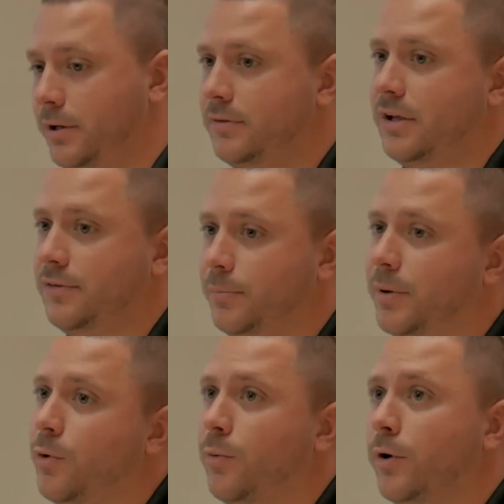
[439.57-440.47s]
It takes a
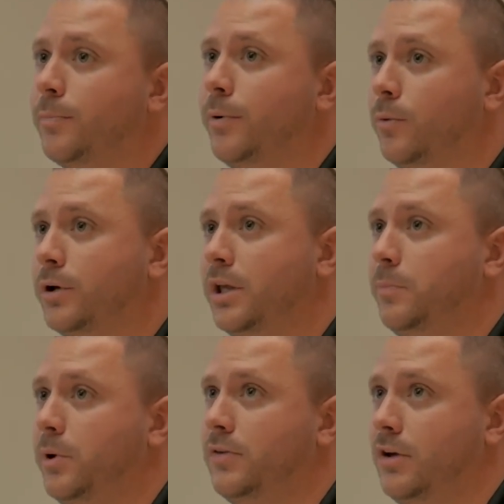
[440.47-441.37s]
bit more work, but we'll
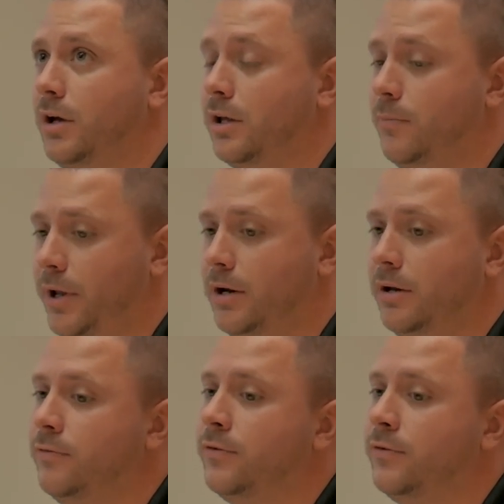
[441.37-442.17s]
keep it competitive.